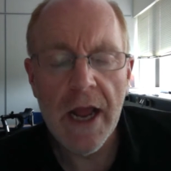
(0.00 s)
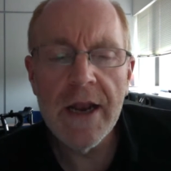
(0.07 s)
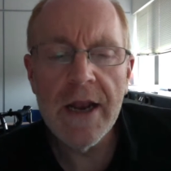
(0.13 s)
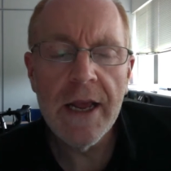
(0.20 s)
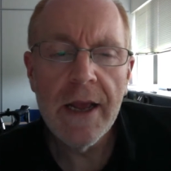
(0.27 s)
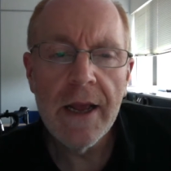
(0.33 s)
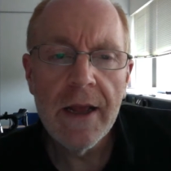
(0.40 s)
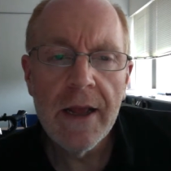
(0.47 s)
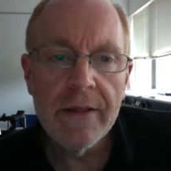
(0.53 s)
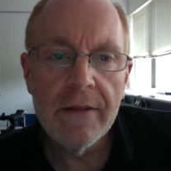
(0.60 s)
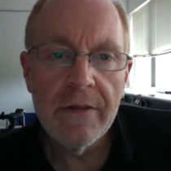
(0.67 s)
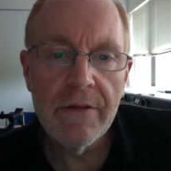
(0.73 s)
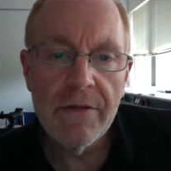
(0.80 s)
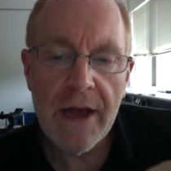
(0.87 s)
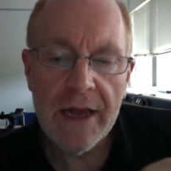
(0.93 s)
And
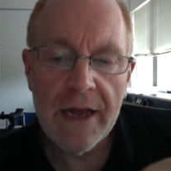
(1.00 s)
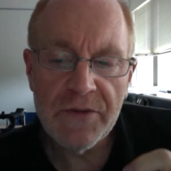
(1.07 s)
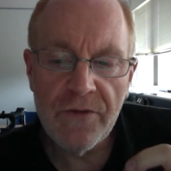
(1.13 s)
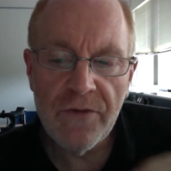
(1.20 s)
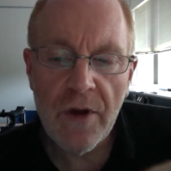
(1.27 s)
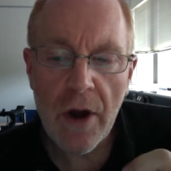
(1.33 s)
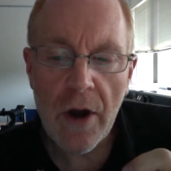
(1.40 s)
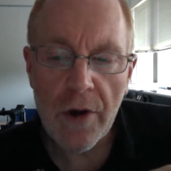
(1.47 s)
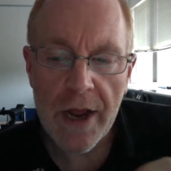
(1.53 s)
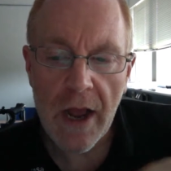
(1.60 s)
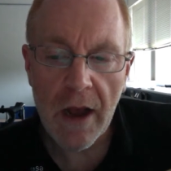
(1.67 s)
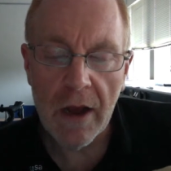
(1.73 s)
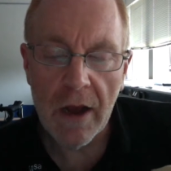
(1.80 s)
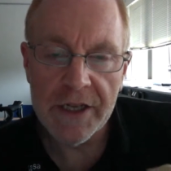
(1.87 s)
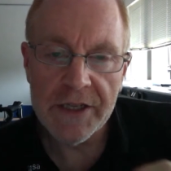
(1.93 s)
that's very
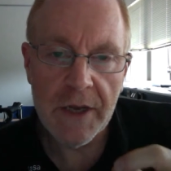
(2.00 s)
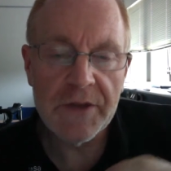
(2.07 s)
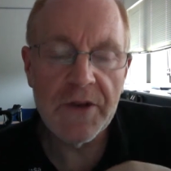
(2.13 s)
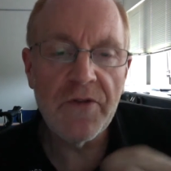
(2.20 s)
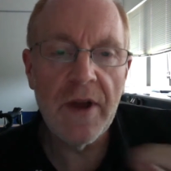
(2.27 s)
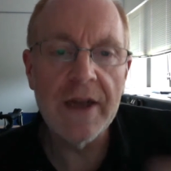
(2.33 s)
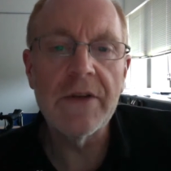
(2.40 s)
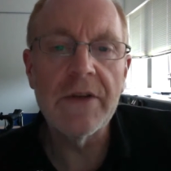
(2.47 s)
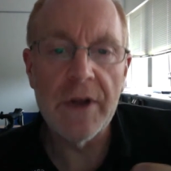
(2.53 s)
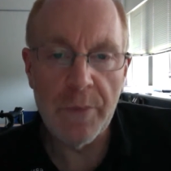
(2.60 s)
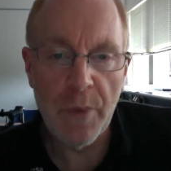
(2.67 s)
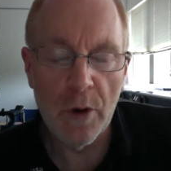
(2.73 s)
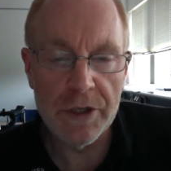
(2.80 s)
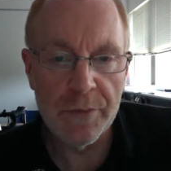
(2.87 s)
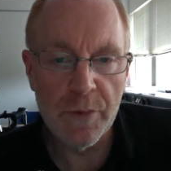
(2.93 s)
hard. It's, it's effectively
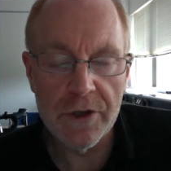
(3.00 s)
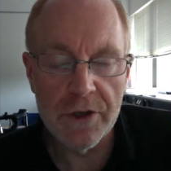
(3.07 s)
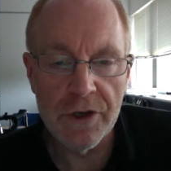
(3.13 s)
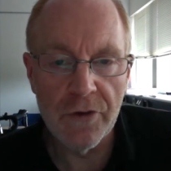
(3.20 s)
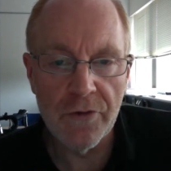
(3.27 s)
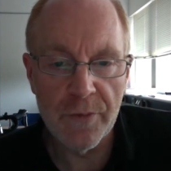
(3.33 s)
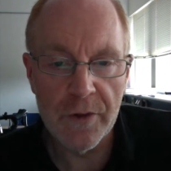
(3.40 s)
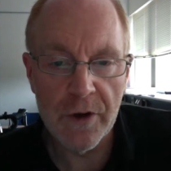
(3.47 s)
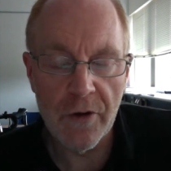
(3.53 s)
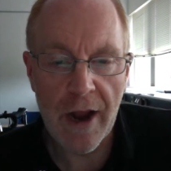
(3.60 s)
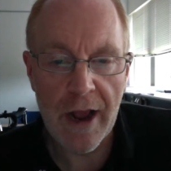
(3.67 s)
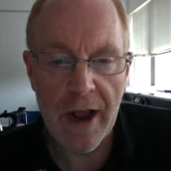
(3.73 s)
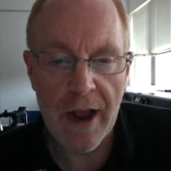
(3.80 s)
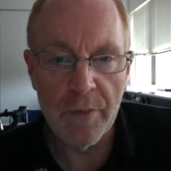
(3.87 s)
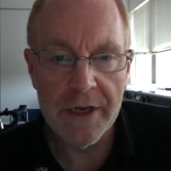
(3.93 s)
impossible to do from the
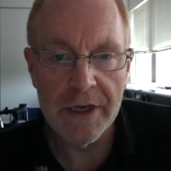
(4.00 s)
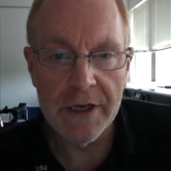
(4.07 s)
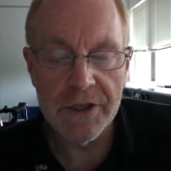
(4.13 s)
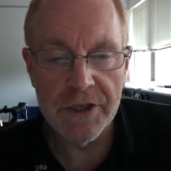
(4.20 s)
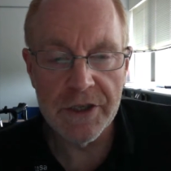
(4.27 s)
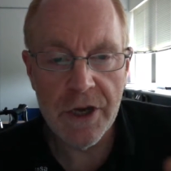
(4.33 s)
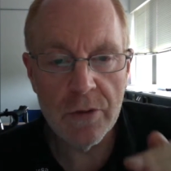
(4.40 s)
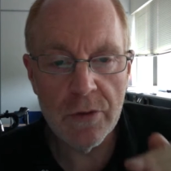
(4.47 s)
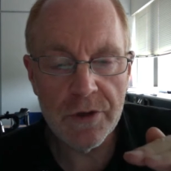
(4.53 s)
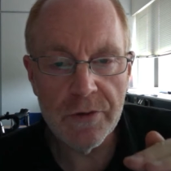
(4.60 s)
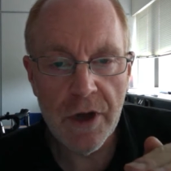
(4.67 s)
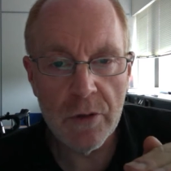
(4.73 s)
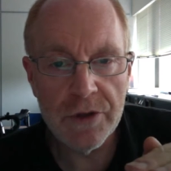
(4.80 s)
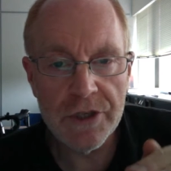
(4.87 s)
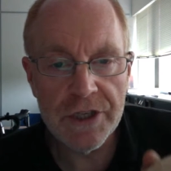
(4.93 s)
ground because no,
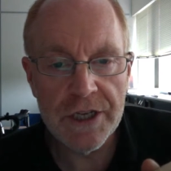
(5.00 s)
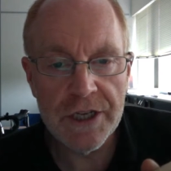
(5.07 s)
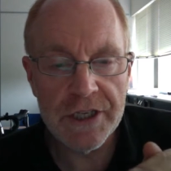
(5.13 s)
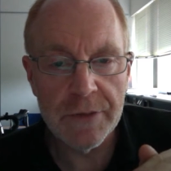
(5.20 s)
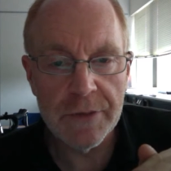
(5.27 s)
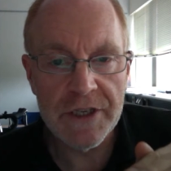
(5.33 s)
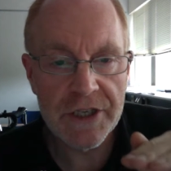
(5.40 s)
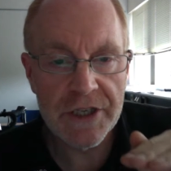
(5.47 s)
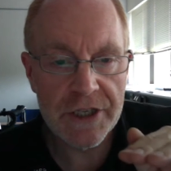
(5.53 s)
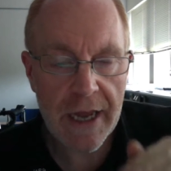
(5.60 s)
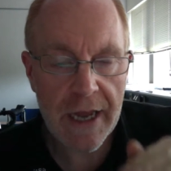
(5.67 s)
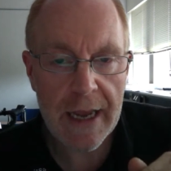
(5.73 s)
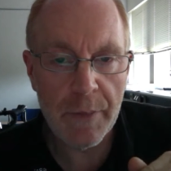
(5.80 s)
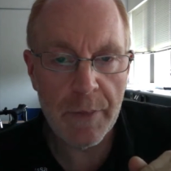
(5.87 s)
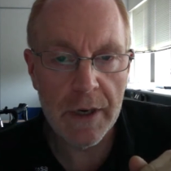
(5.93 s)
no system is
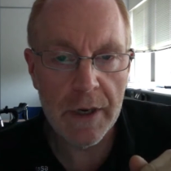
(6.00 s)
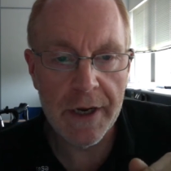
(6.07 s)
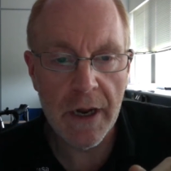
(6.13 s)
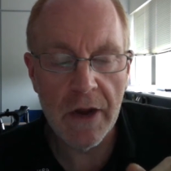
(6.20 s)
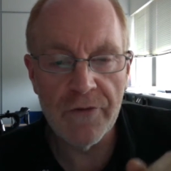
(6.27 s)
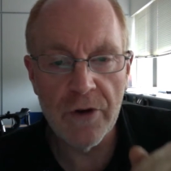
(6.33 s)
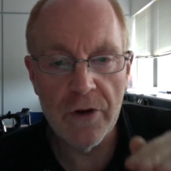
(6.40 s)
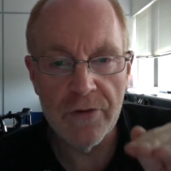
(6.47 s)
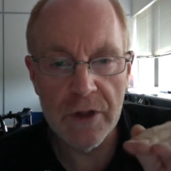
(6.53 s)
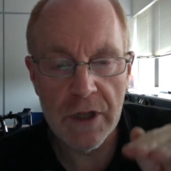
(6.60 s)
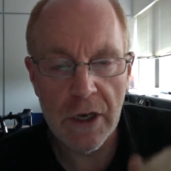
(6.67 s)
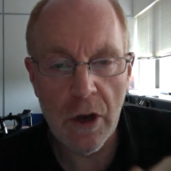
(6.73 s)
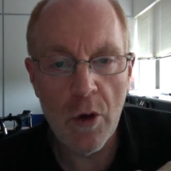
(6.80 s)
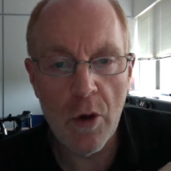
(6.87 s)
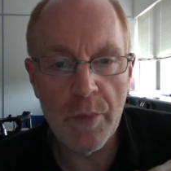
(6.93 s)
stable enough over the
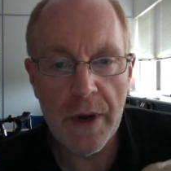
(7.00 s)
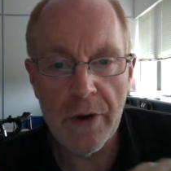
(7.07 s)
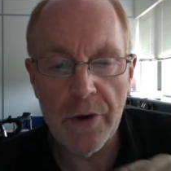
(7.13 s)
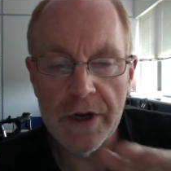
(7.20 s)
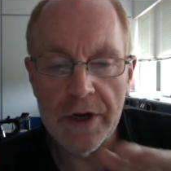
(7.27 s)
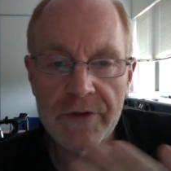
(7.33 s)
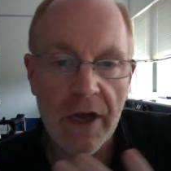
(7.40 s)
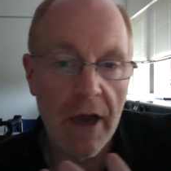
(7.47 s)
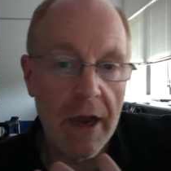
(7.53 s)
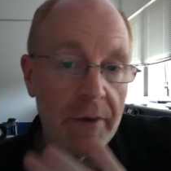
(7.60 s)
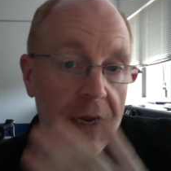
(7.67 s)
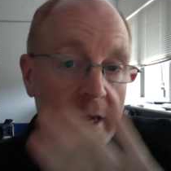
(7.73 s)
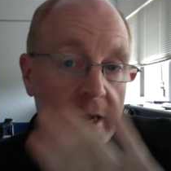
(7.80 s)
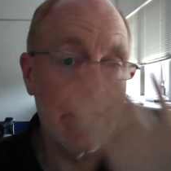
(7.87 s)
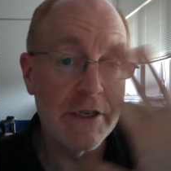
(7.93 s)
long period of time
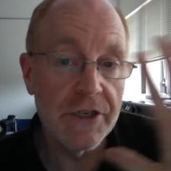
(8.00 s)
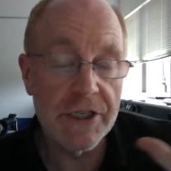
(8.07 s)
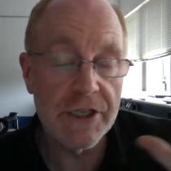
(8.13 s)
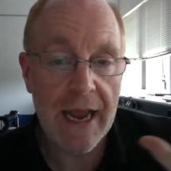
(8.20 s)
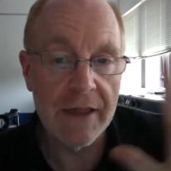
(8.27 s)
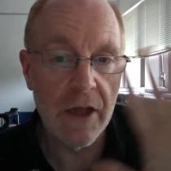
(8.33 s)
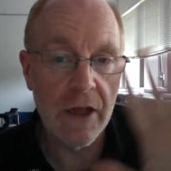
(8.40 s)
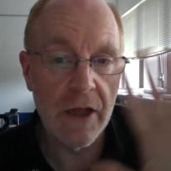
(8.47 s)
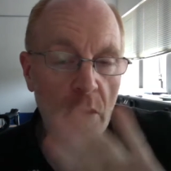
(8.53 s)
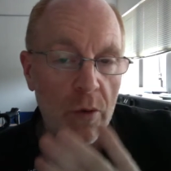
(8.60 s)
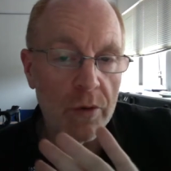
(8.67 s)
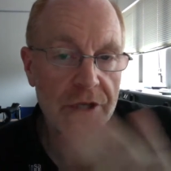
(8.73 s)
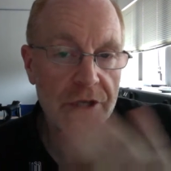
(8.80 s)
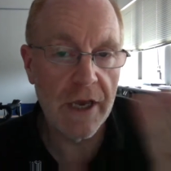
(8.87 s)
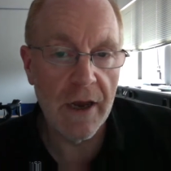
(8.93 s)
needed to scan the whole
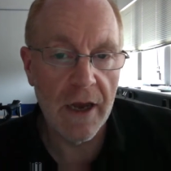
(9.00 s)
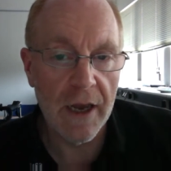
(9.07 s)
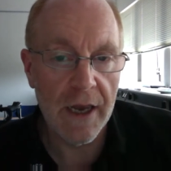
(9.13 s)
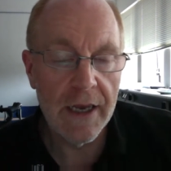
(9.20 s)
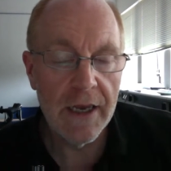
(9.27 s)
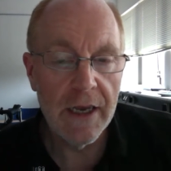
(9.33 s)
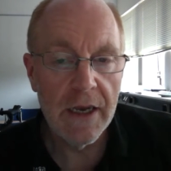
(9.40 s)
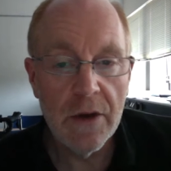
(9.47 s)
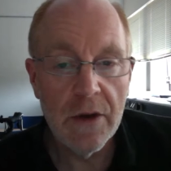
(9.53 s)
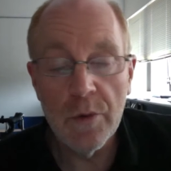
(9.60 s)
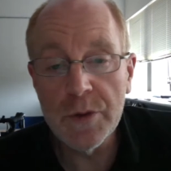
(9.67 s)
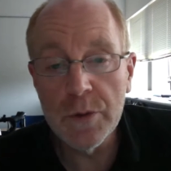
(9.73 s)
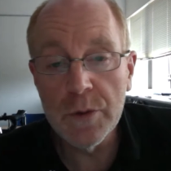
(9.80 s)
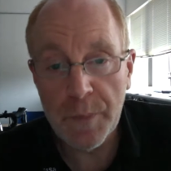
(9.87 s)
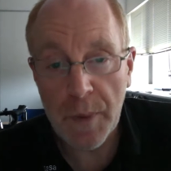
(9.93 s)
sky,
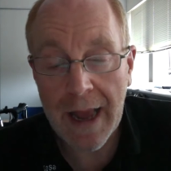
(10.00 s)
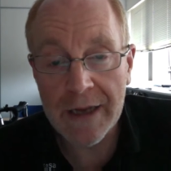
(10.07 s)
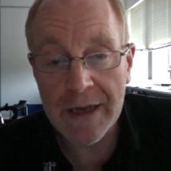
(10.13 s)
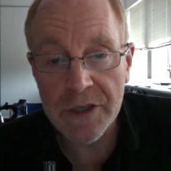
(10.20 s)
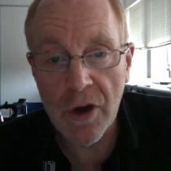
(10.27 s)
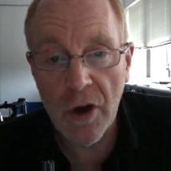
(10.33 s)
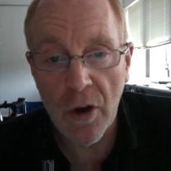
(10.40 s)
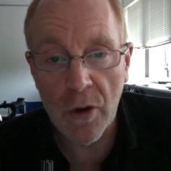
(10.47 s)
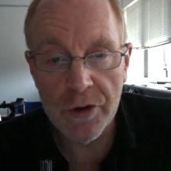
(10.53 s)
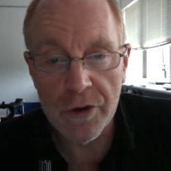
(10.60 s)
which was Planck's goal.